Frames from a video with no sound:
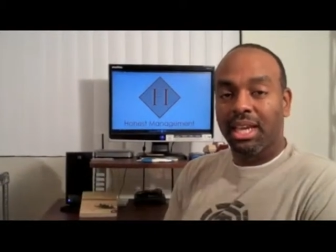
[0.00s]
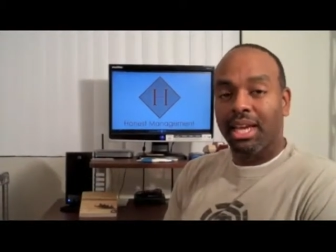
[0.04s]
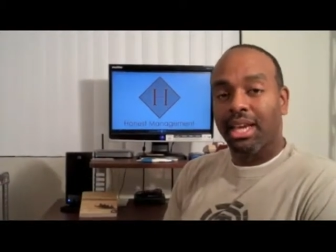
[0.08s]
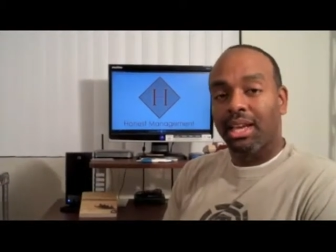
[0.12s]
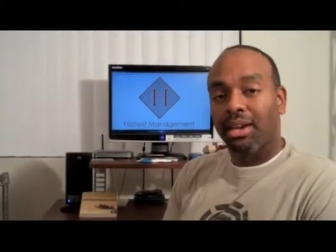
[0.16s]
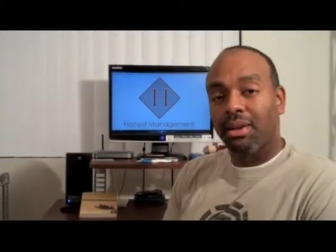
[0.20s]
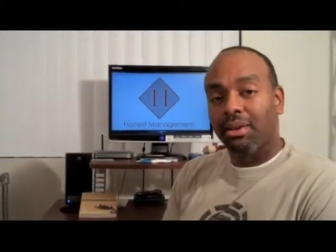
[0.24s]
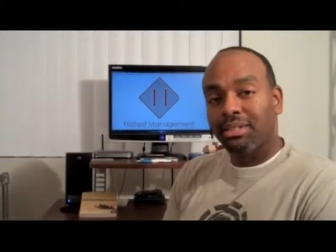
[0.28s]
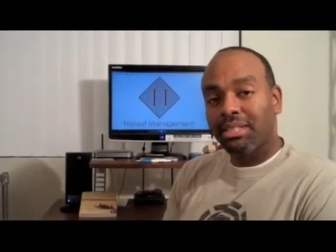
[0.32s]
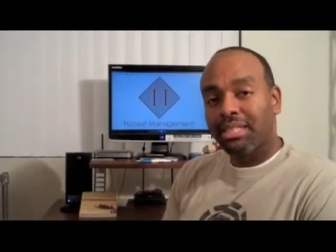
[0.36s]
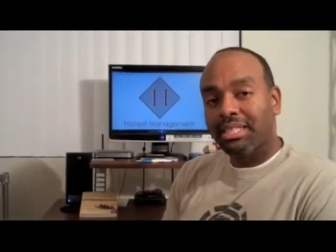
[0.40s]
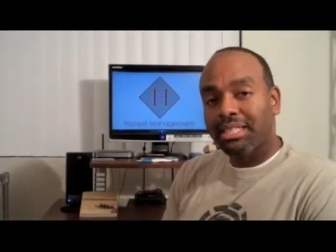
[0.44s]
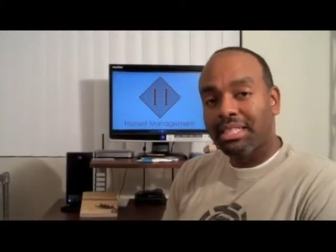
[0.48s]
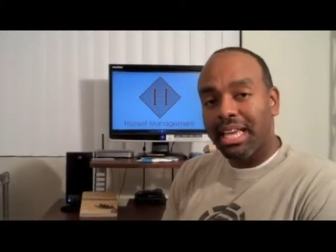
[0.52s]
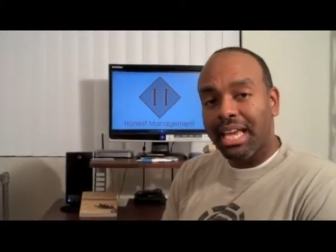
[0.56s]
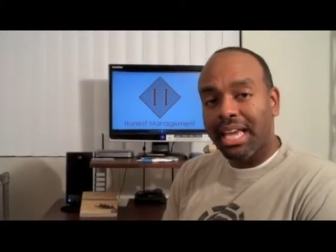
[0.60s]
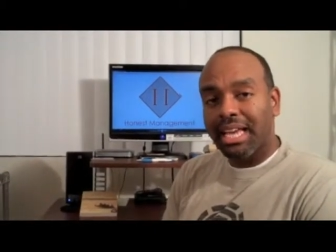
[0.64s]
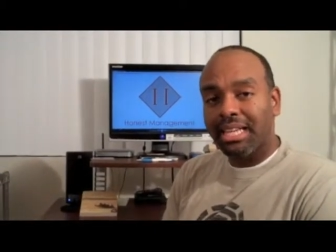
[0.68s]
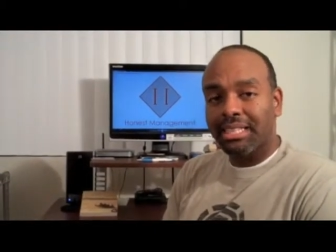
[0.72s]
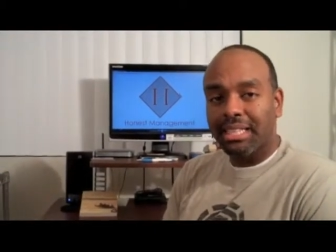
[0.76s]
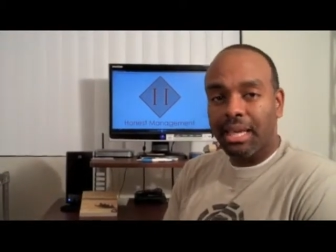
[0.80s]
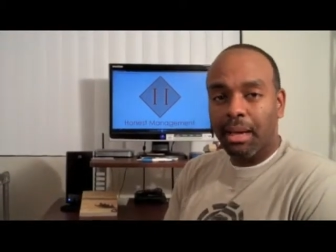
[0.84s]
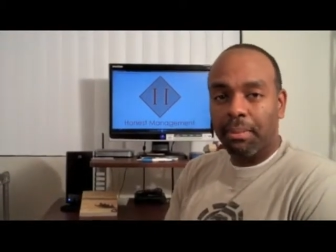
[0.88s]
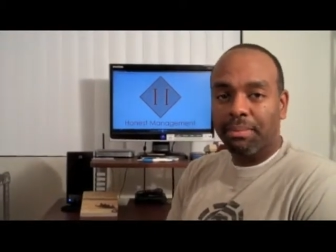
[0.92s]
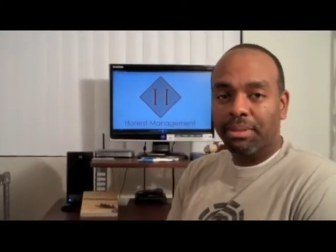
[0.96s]
And on
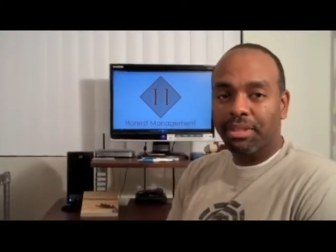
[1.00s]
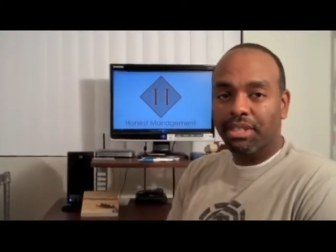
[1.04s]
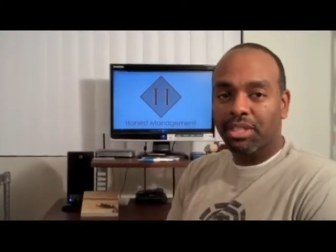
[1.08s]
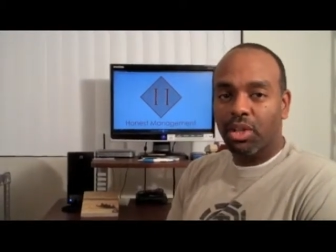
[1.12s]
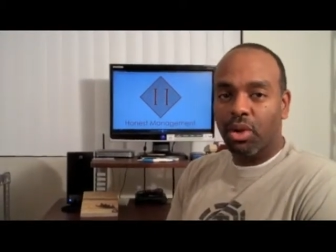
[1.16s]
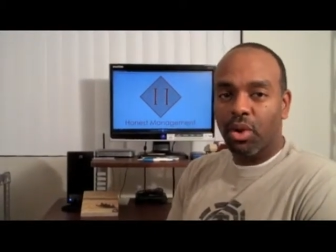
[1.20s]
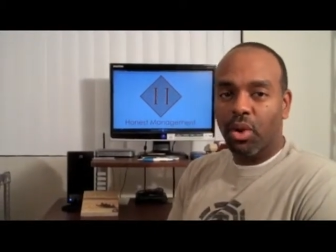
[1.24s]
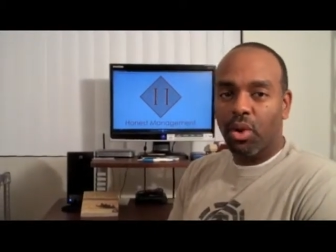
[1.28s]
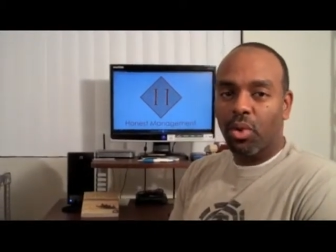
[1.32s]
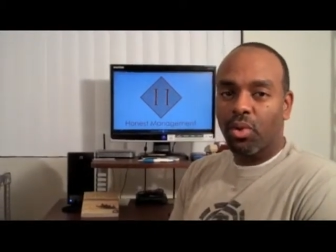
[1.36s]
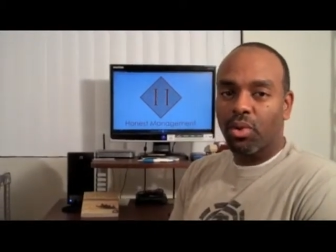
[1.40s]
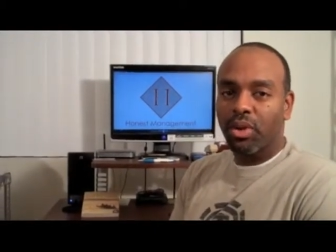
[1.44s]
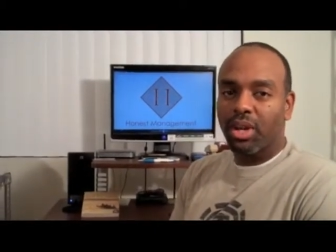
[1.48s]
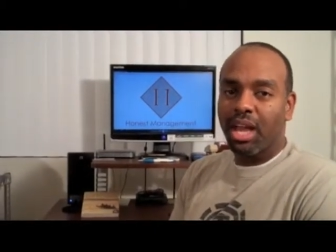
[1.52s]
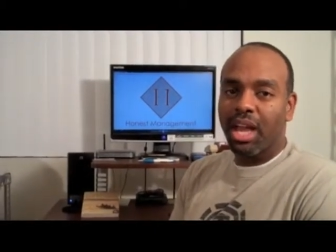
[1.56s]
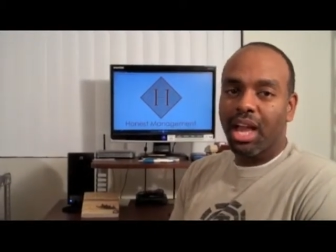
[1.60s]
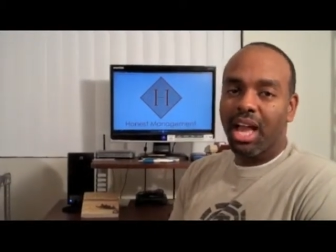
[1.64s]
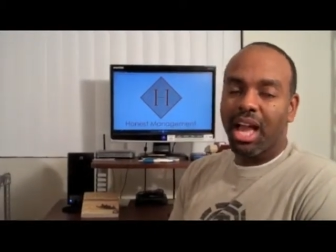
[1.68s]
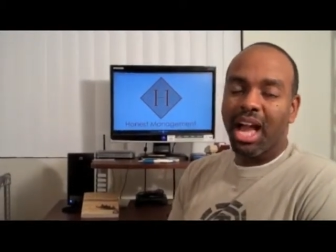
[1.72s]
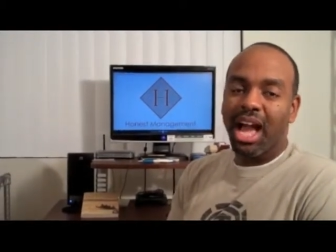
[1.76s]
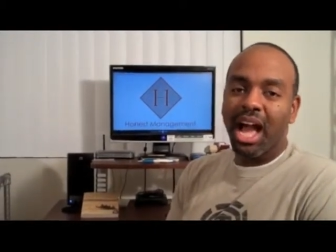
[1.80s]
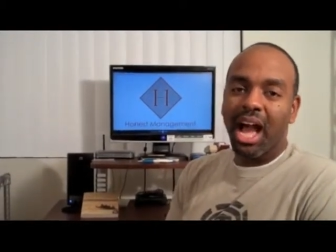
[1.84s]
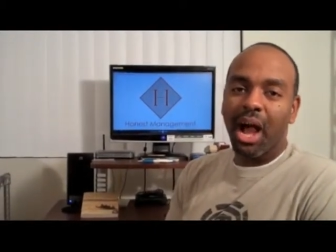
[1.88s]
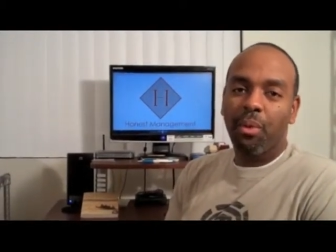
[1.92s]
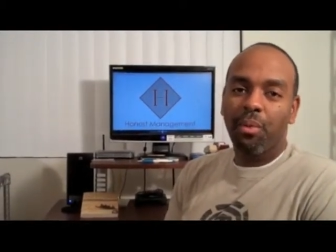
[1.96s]
today's episode,
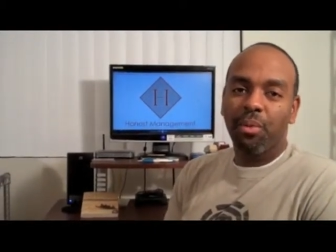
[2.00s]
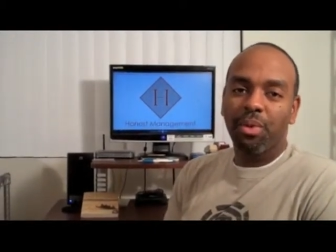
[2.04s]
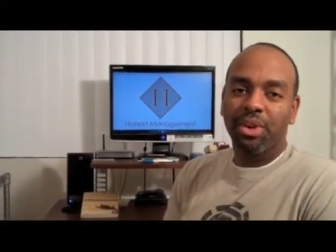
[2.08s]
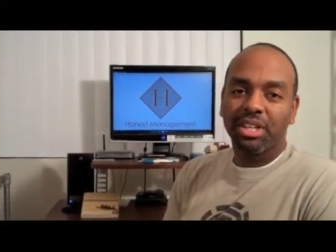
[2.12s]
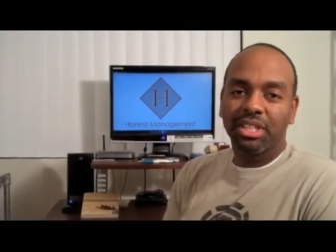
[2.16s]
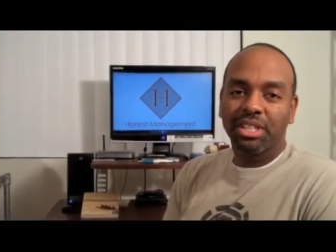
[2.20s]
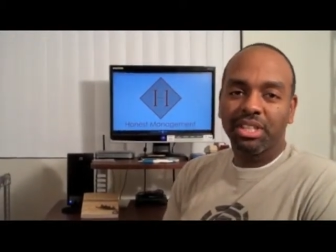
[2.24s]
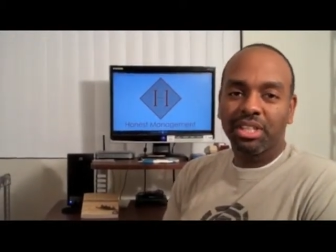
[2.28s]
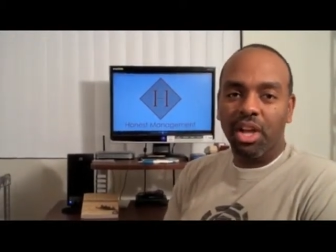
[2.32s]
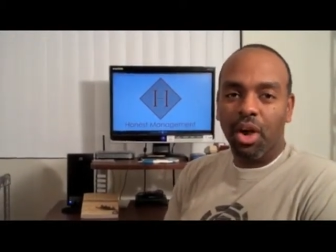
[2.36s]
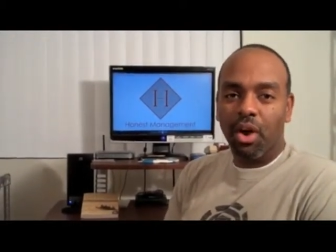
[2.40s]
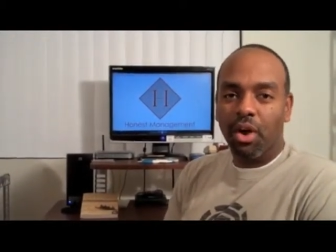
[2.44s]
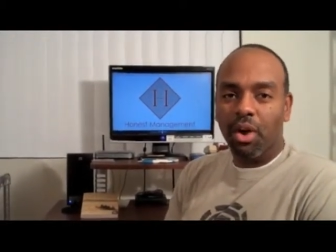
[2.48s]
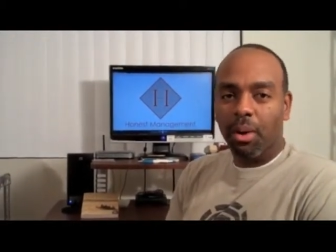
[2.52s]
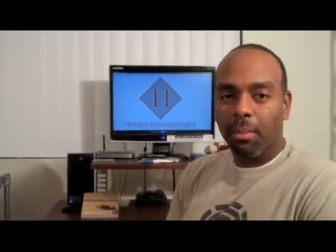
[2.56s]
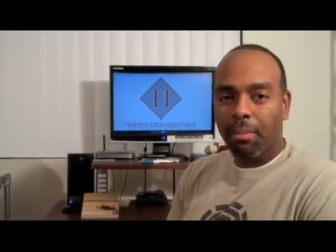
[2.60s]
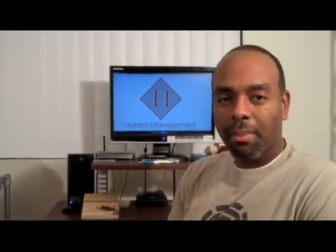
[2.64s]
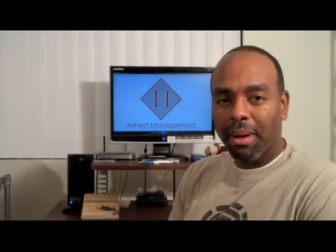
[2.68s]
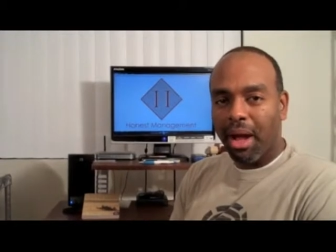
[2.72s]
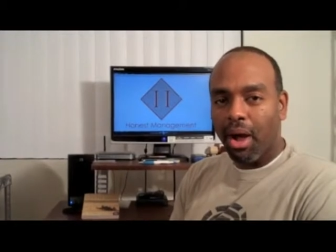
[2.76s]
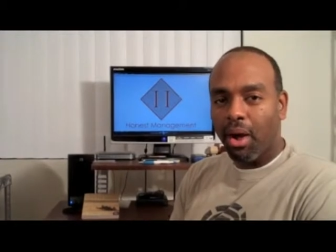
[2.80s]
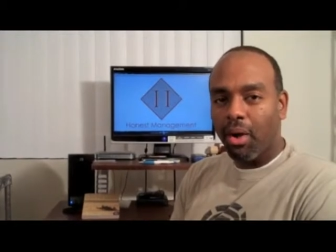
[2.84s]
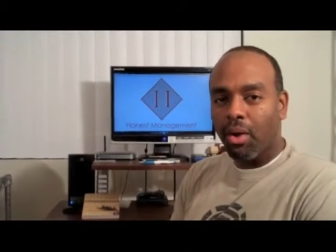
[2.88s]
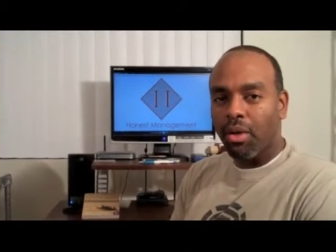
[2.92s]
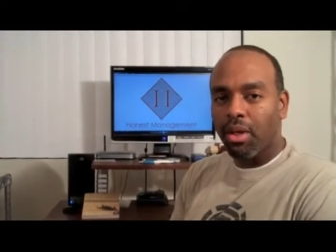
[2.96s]
I want to talk
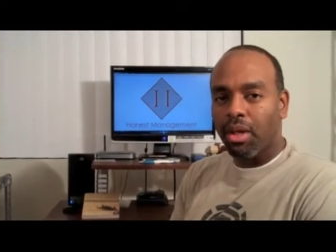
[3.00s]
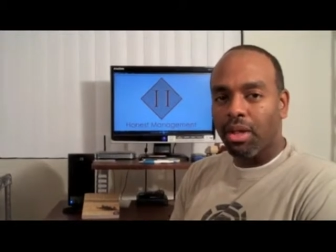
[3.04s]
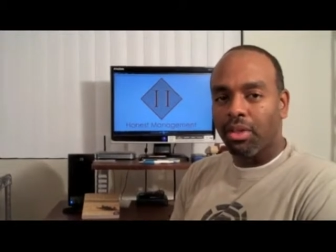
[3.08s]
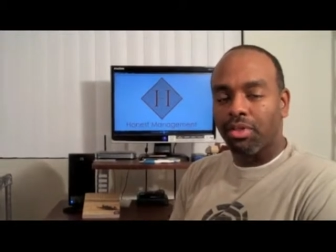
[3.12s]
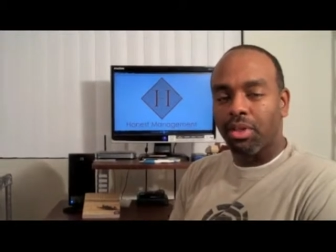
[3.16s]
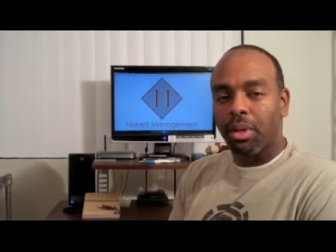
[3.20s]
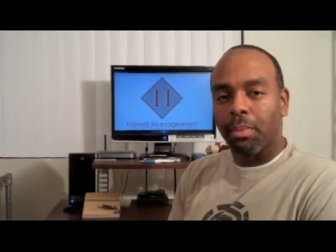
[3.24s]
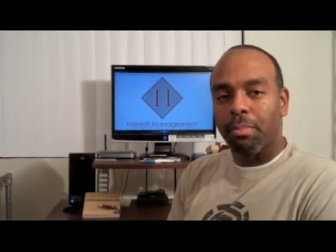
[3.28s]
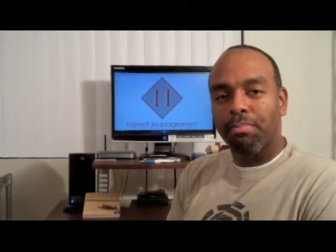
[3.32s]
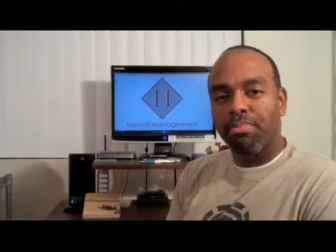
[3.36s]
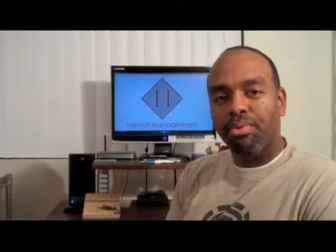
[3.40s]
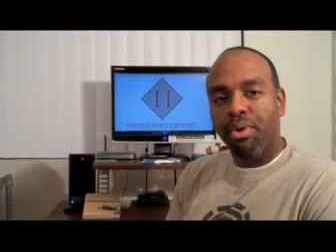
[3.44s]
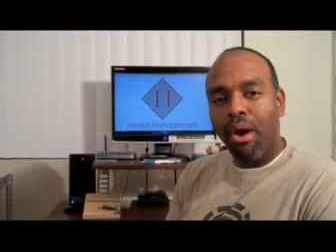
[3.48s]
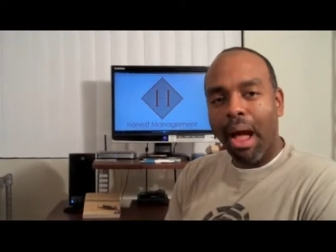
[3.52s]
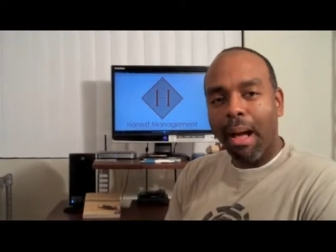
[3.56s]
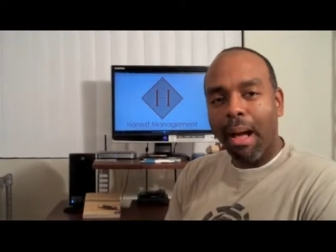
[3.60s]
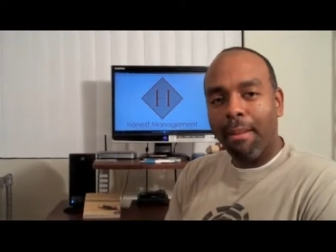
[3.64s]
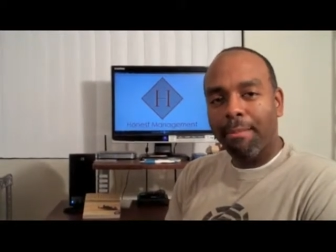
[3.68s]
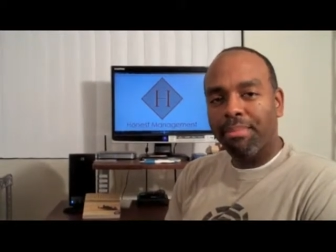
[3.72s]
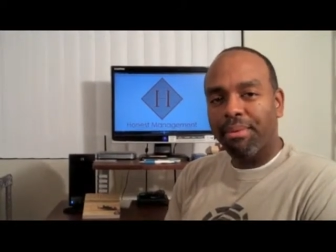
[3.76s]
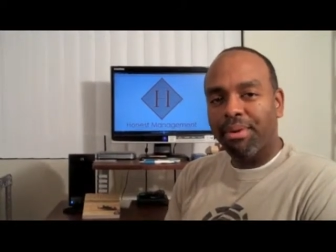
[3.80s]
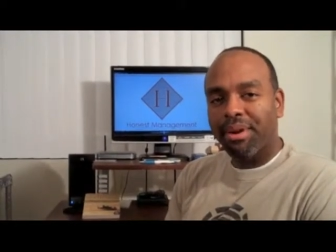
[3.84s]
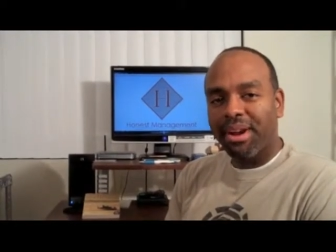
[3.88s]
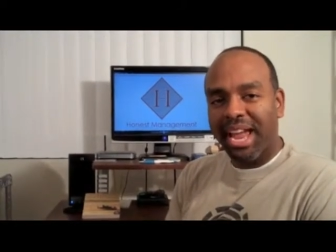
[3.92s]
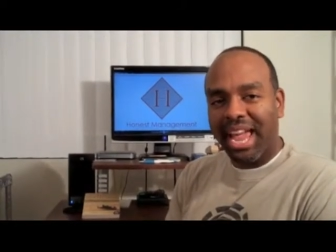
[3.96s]
about the
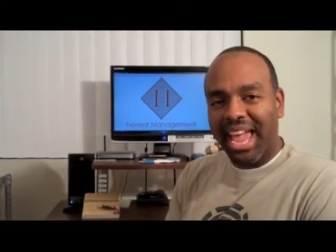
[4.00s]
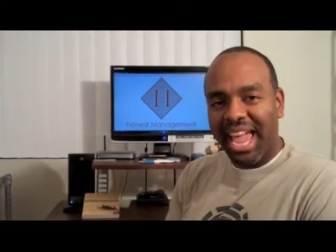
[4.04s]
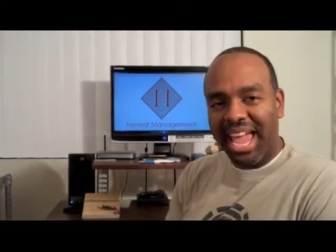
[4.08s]
proper